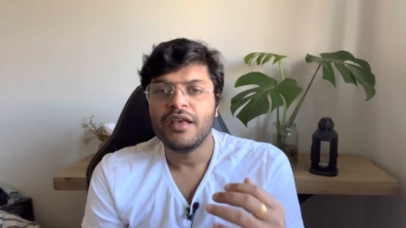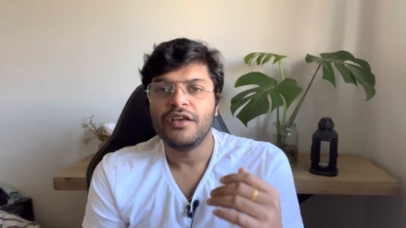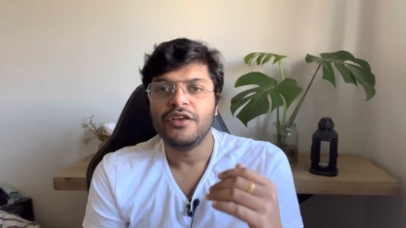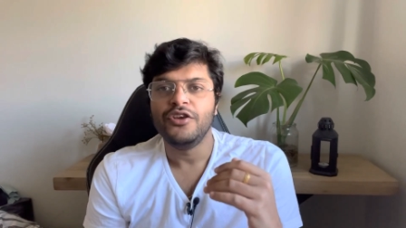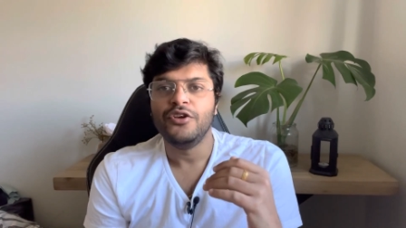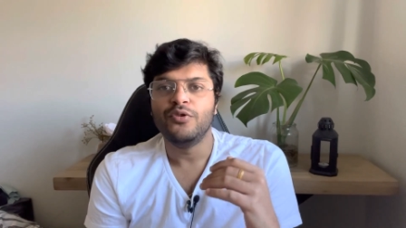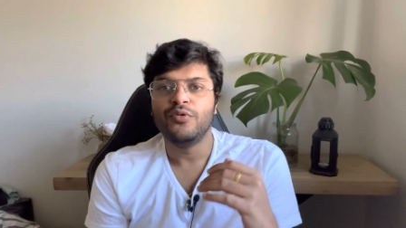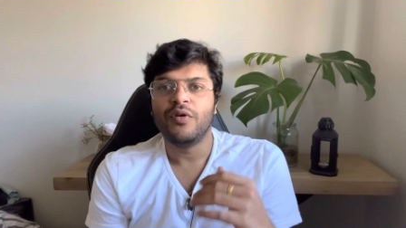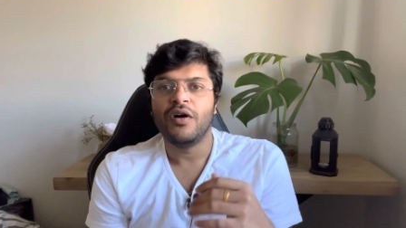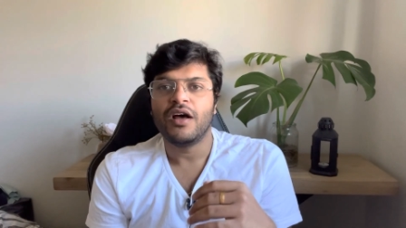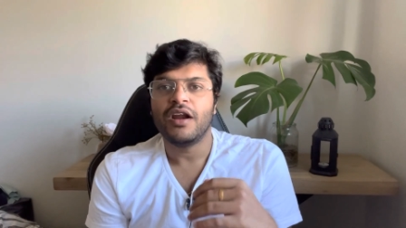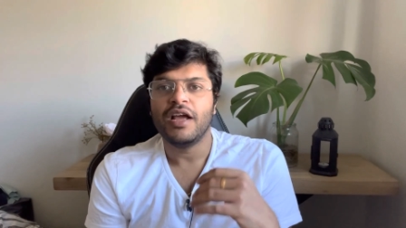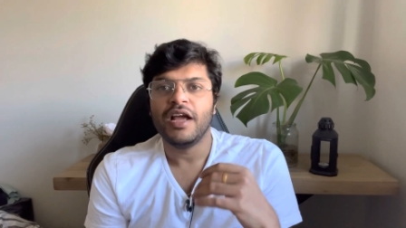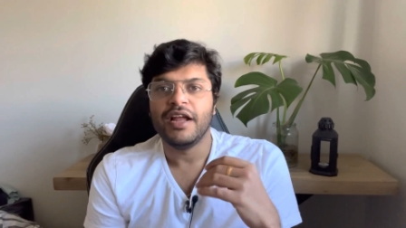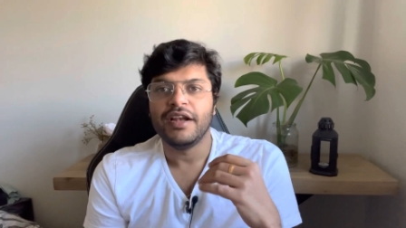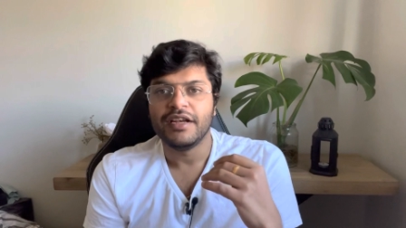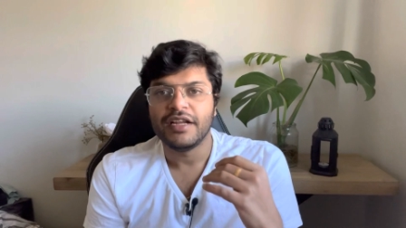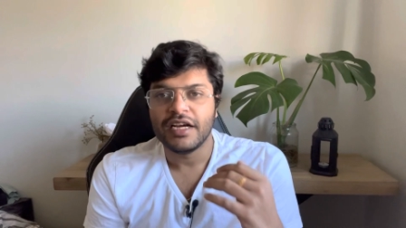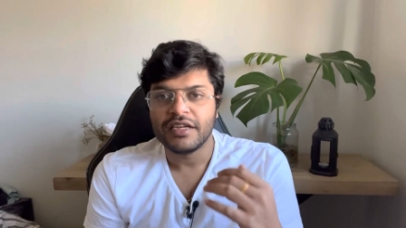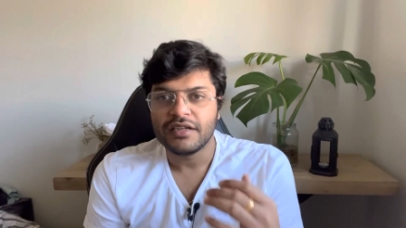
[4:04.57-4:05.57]
you are
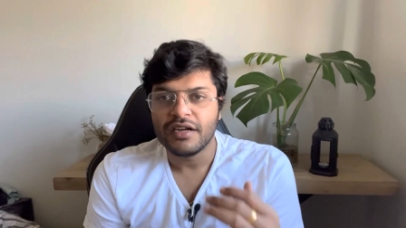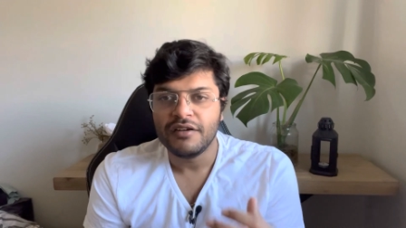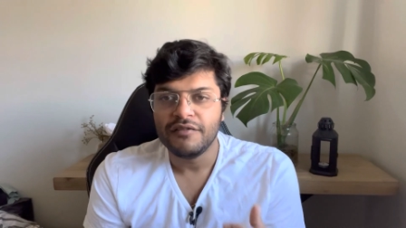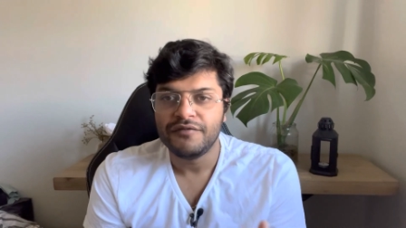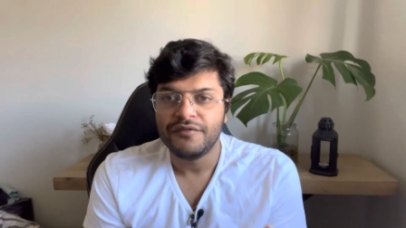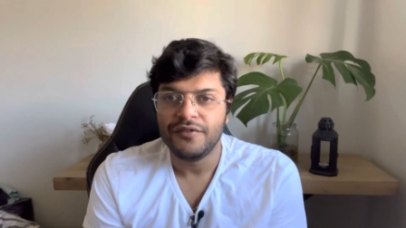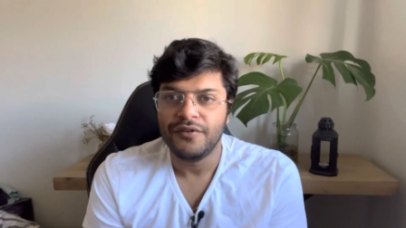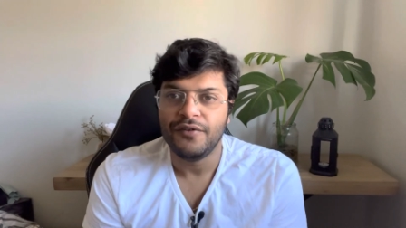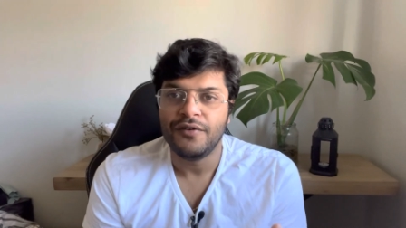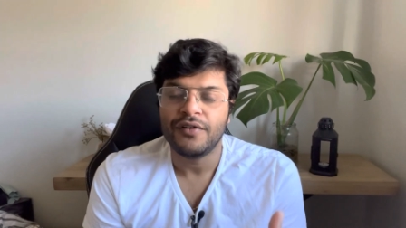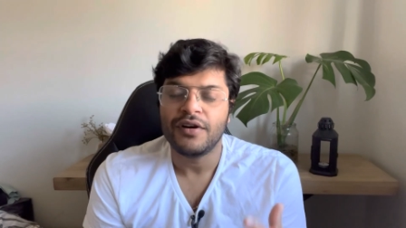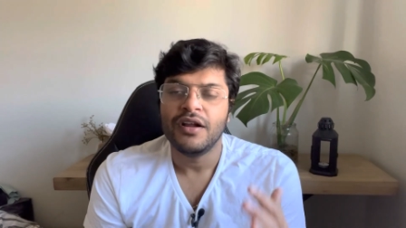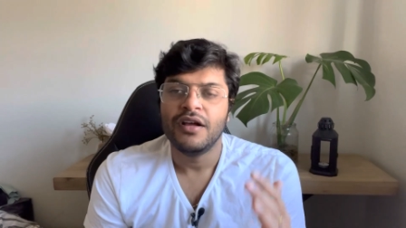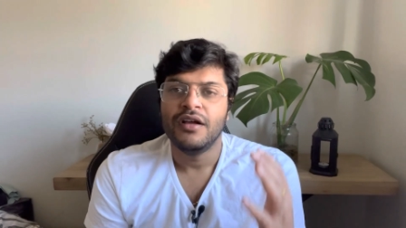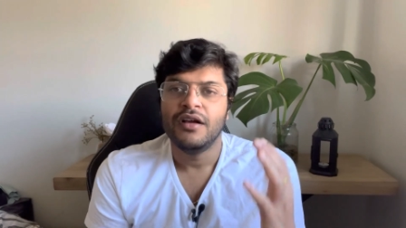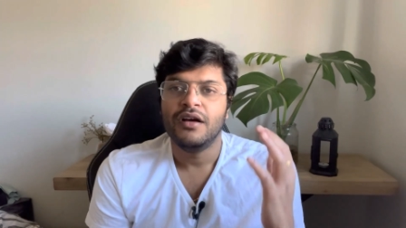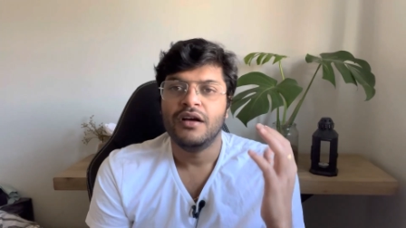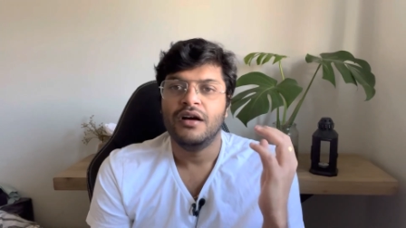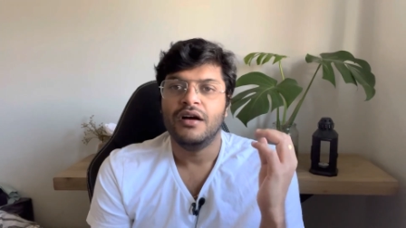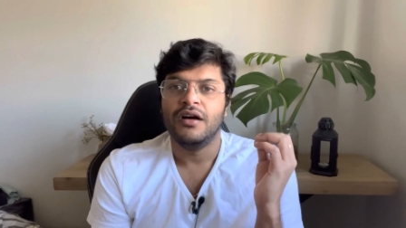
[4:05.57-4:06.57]
entitled for
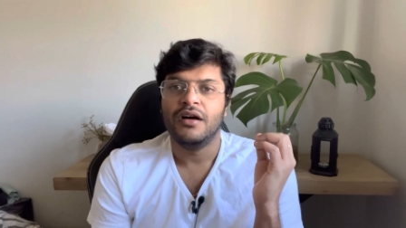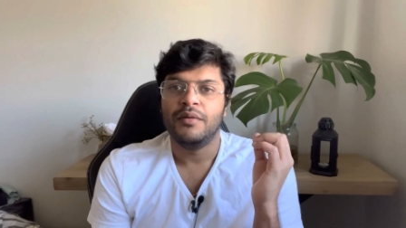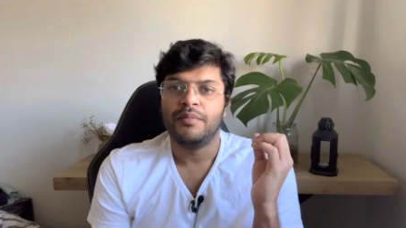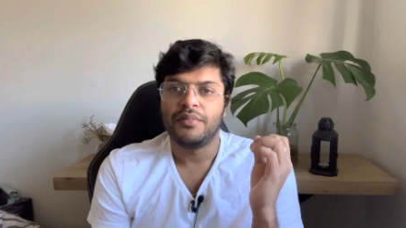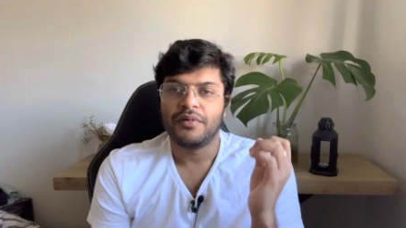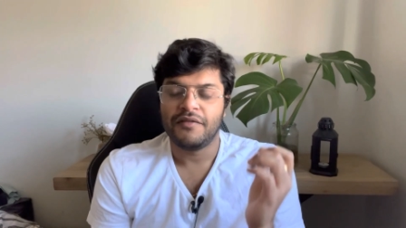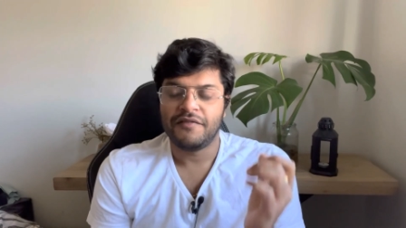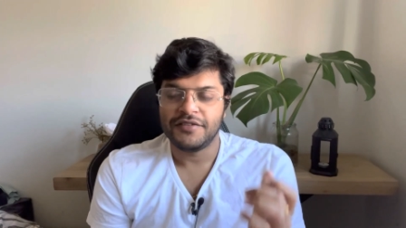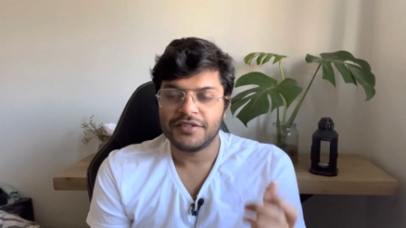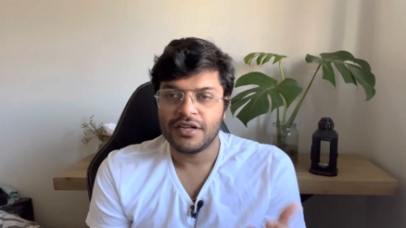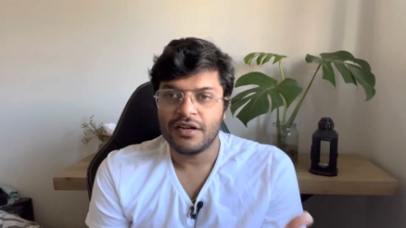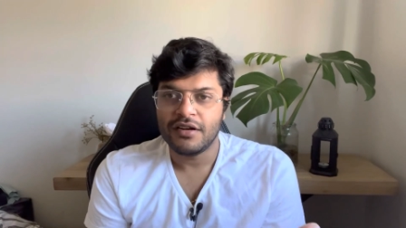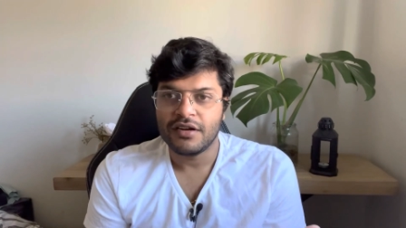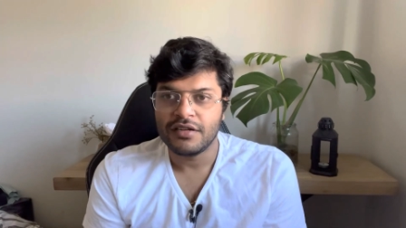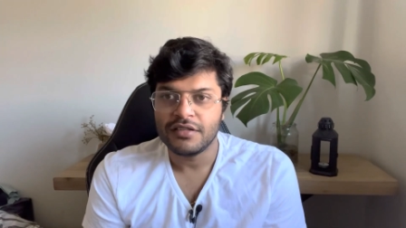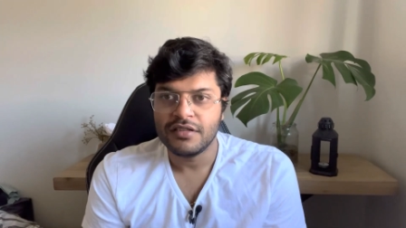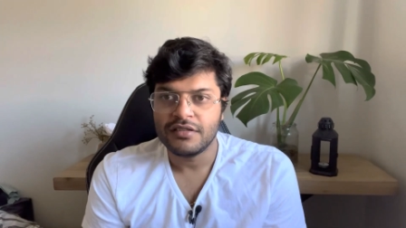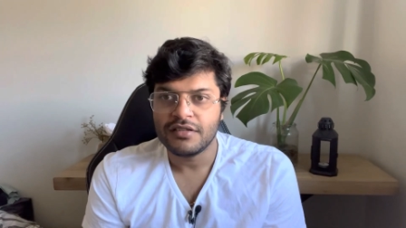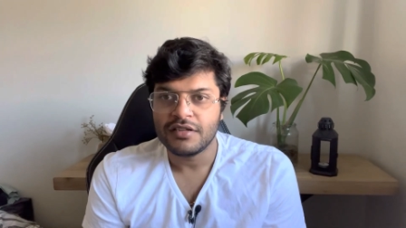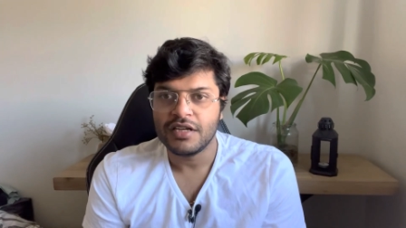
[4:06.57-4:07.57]
uh, professional
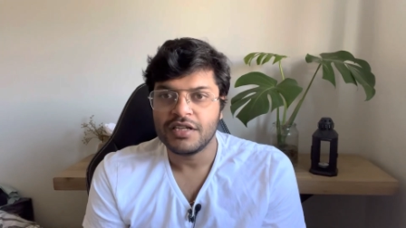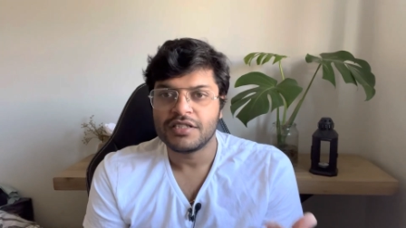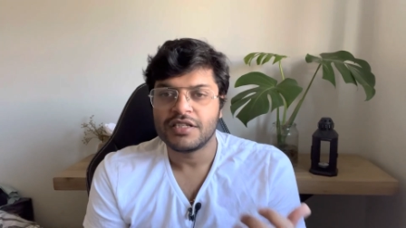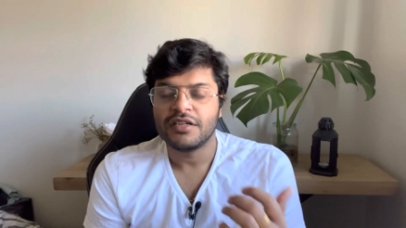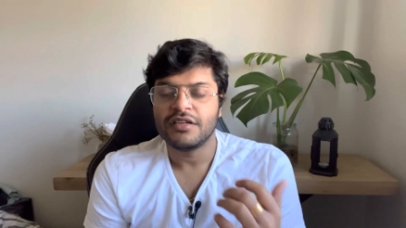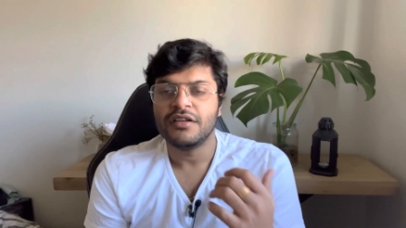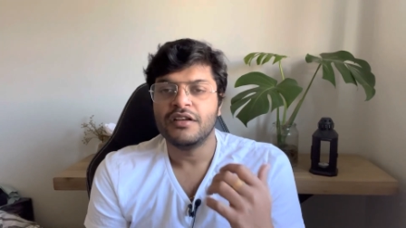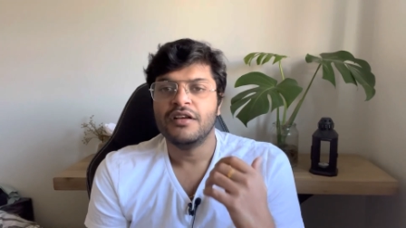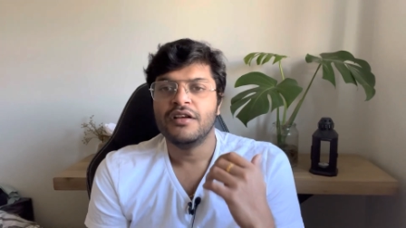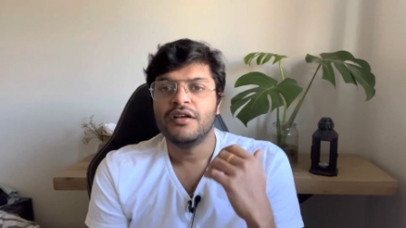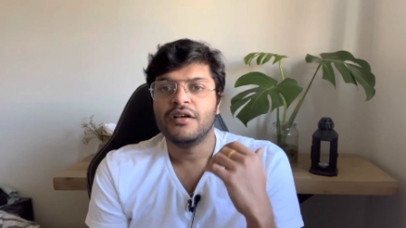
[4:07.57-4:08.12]
registration